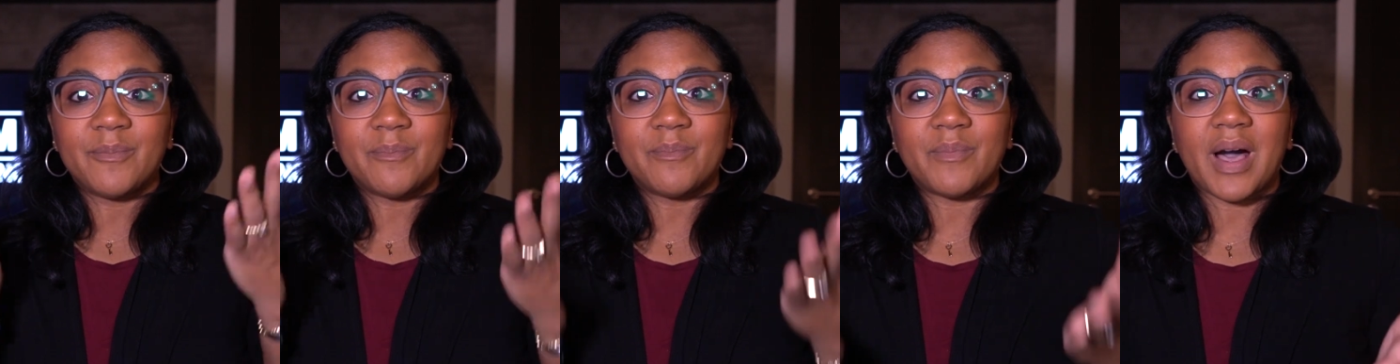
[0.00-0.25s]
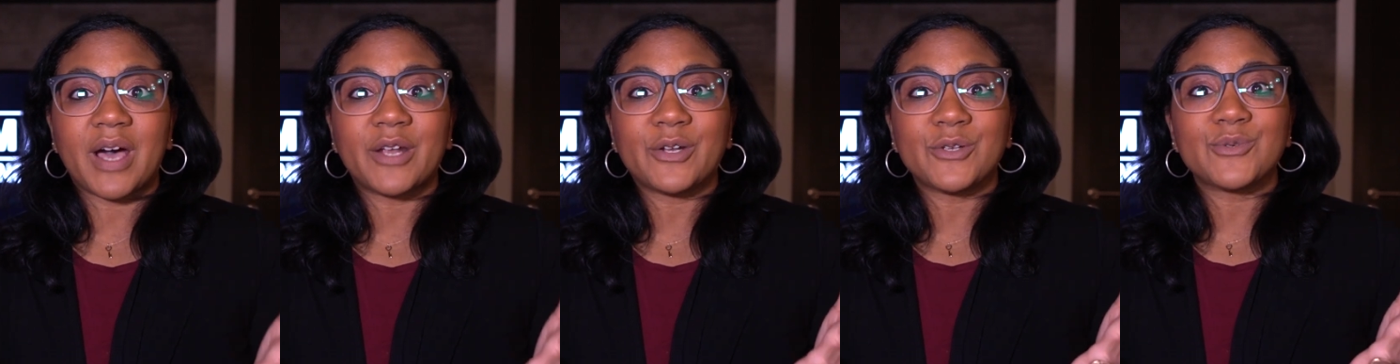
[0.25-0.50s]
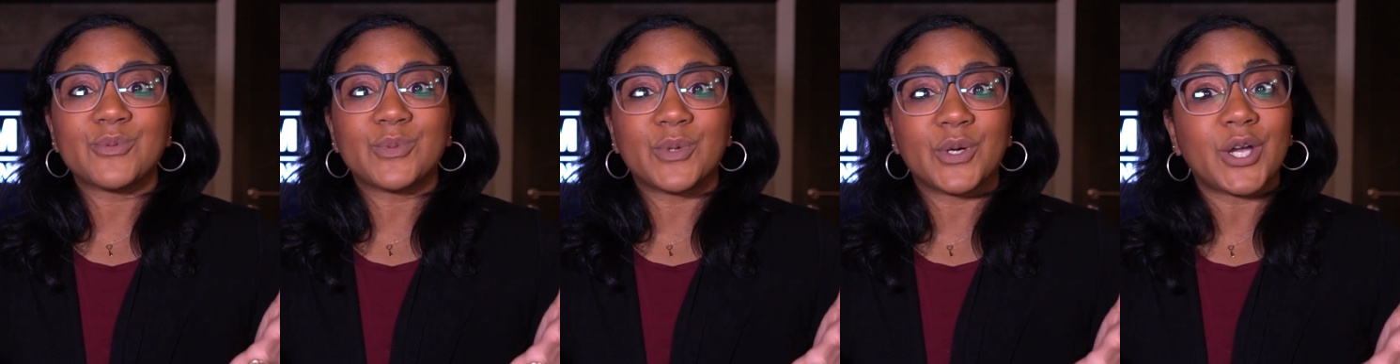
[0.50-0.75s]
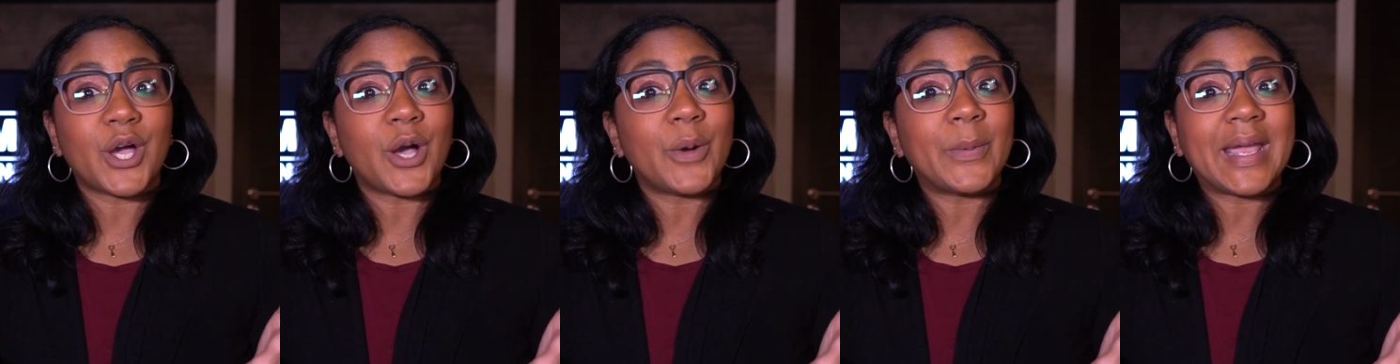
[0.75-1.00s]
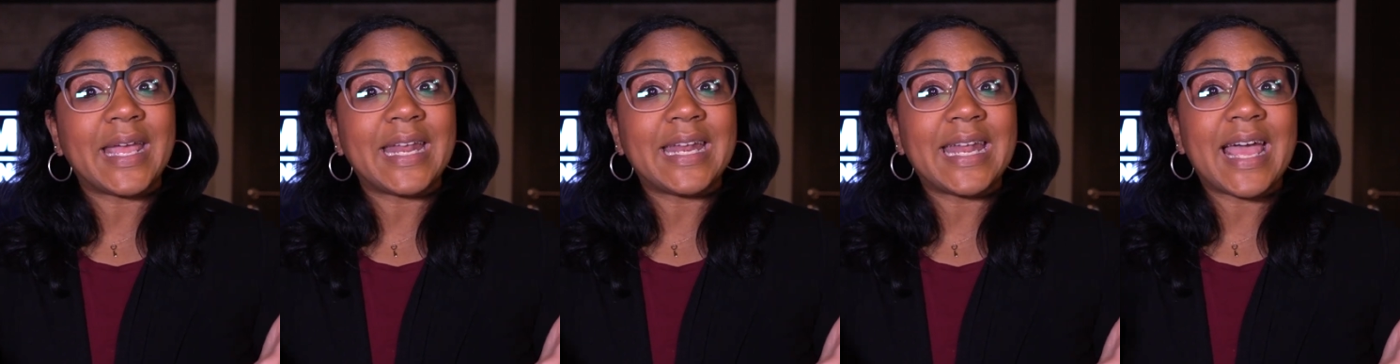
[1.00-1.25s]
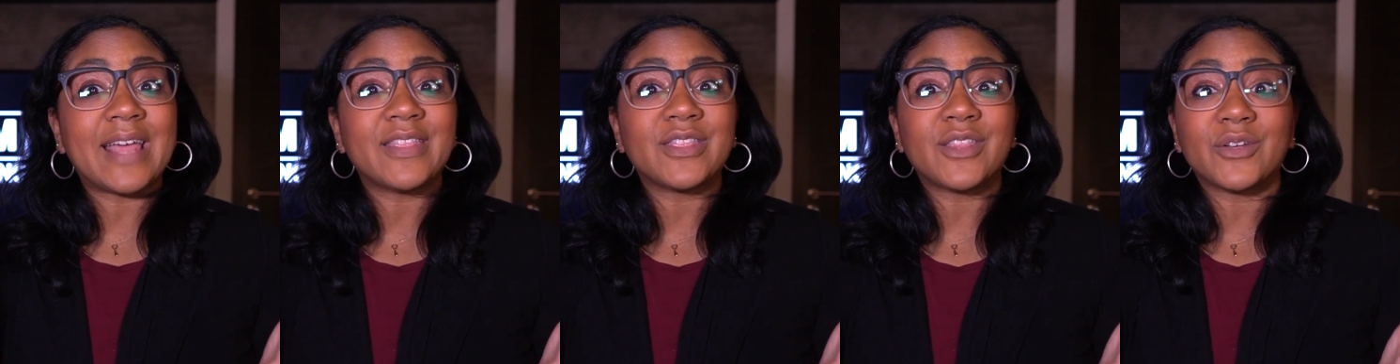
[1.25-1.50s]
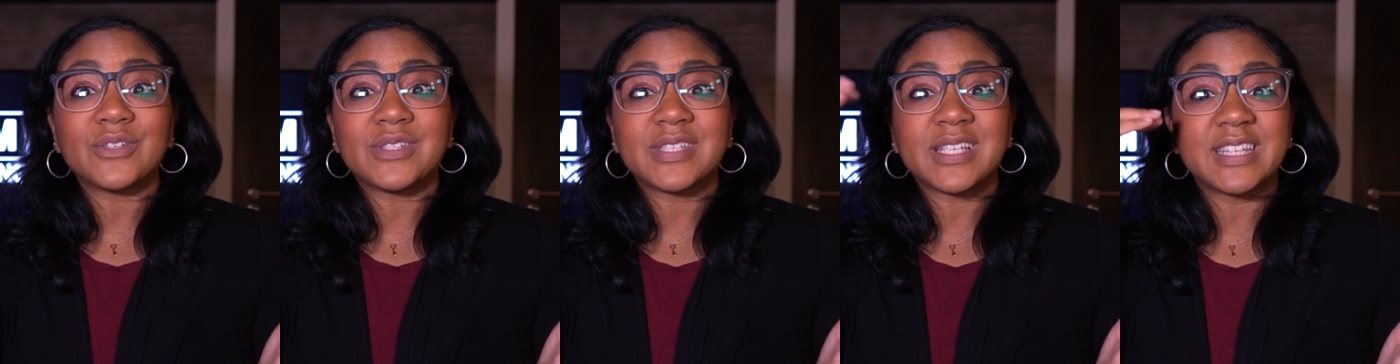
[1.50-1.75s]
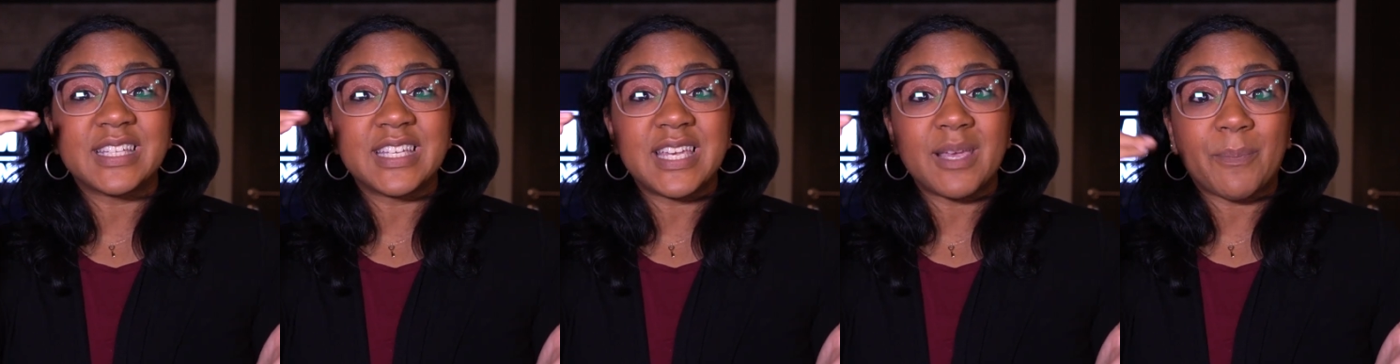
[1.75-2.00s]
models will go in and they'll
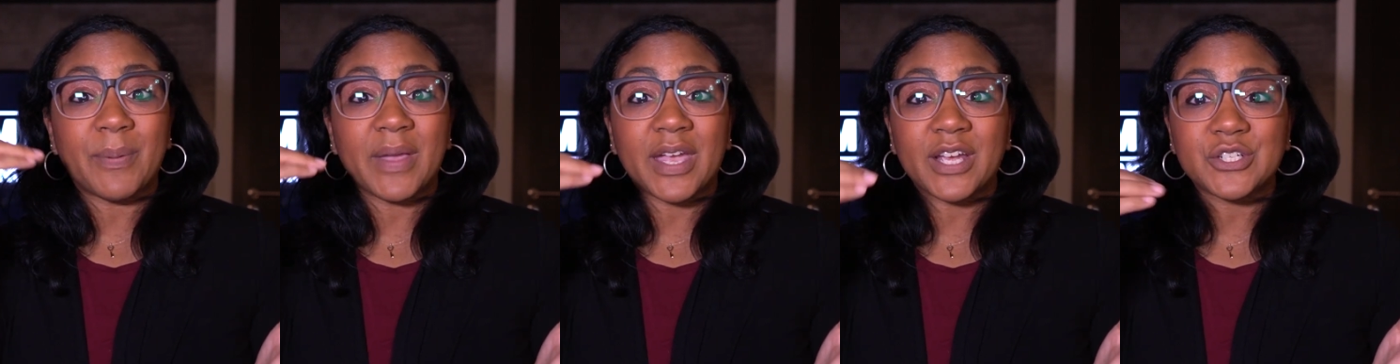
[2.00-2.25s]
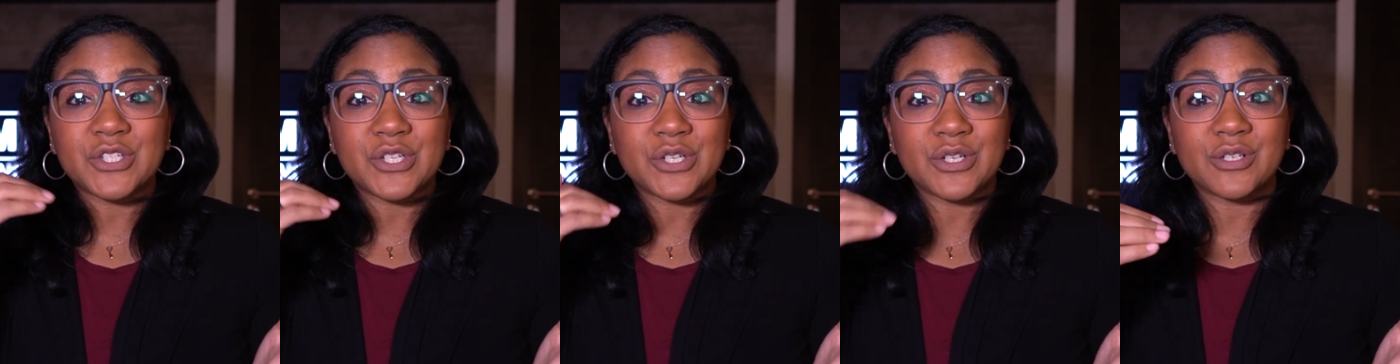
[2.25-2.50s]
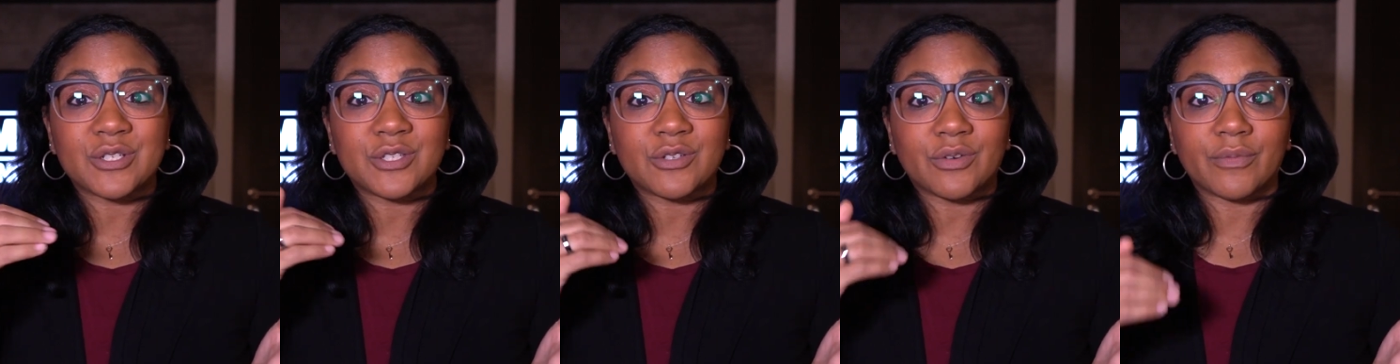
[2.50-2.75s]
delete pictures